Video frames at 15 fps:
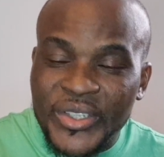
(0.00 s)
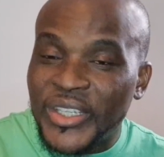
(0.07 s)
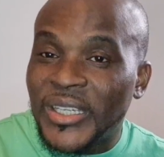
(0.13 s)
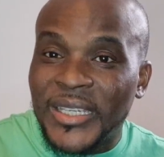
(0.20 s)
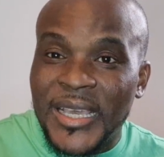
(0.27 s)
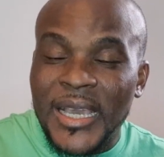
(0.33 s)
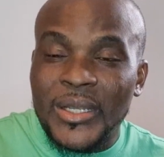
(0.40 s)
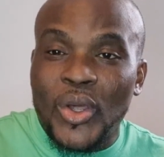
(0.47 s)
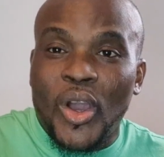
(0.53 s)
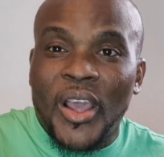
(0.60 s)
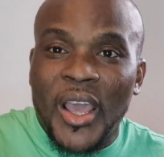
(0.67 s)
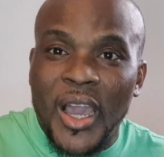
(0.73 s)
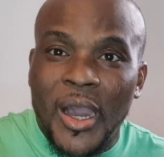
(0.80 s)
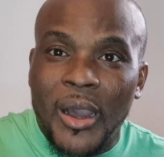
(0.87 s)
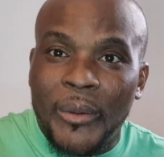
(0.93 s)
She
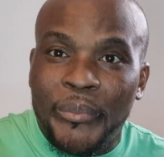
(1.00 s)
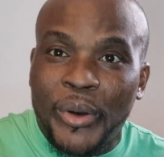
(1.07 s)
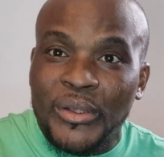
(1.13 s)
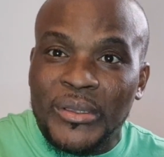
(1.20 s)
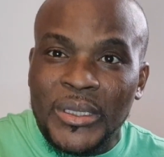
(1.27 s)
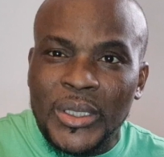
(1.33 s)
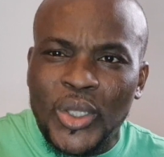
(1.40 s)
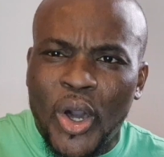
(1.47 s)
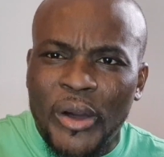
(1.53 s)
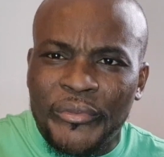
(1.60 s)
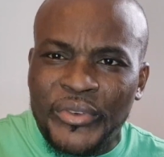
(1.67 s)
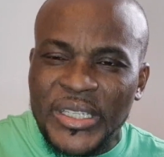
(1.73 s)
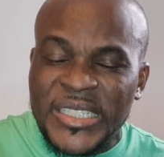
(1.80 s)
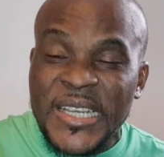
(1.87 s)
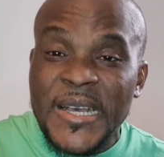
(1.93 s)
cannot help but
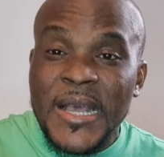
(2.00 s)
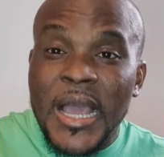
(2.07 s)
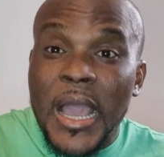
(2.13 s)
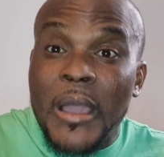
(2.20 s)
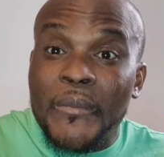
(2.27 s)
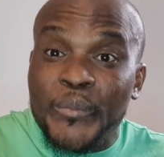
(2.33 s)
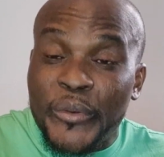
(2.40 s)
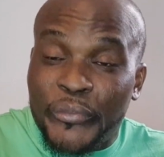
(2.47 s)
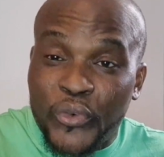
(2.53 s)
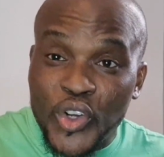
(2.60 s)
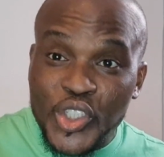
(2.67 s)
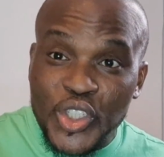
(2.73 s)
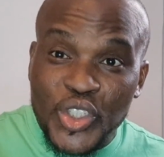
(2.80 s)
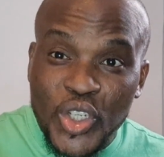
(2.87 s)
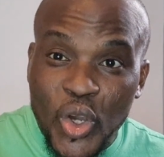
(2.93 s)
love it. And
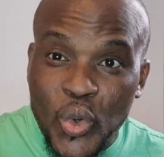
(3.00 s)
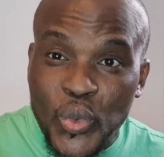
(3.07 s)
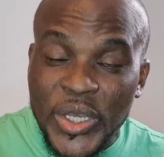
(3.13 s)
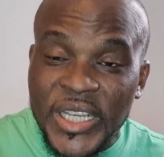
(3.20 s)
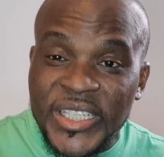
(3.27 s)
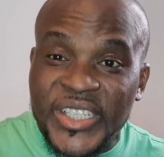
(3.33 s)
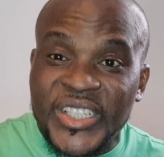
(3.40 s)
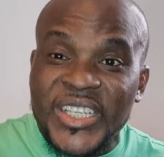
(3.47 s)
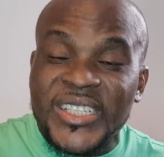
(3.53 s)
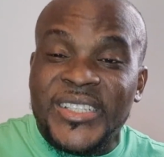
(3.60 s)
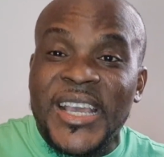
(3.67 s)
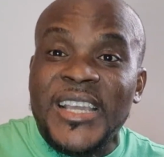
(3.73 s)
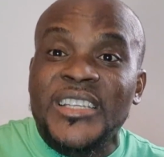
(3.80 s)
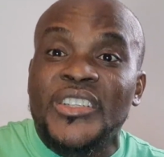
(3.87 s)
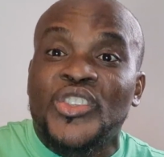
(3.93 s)
before you know it,
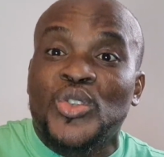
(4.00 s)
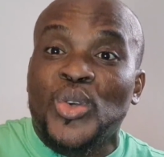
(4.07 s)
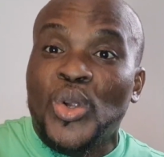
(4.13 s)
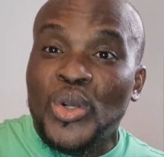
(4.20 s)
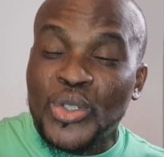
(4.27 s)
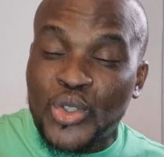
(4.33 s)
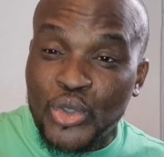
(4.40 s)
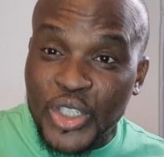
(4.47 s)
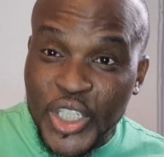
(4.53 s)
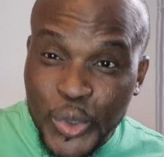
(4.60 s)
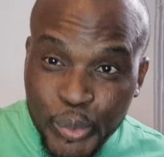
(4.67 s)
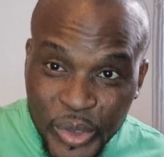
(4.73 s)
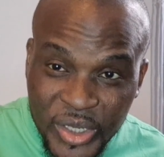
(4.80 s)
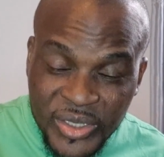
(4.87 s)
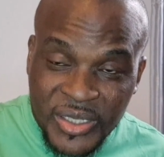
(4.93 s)
she's getting drawn to
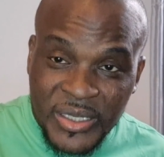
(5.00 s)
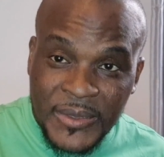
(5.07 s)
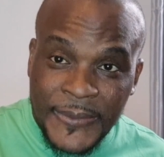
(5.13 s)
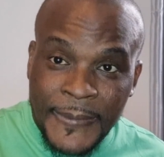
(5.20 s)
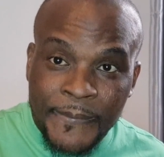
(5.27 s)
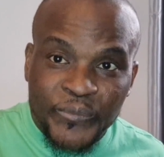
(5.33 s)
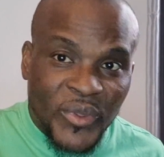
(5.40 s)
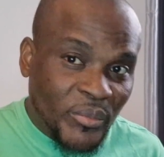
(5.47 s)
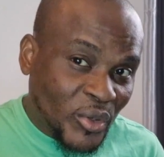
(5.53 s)
this person.